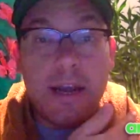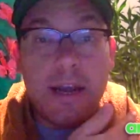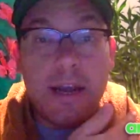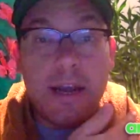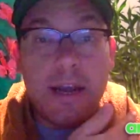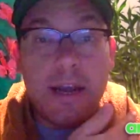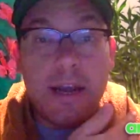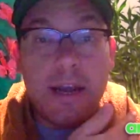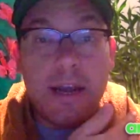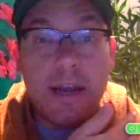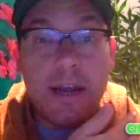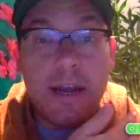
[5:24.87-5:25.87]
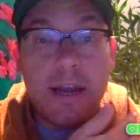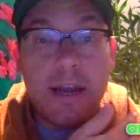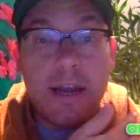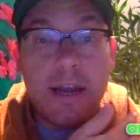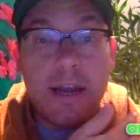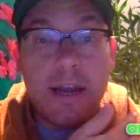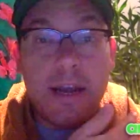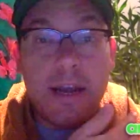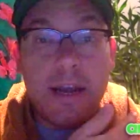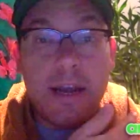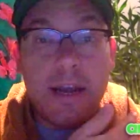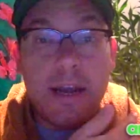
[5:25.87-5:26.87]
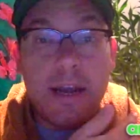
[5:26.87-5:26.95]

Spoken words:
Maybe it is a good short and I should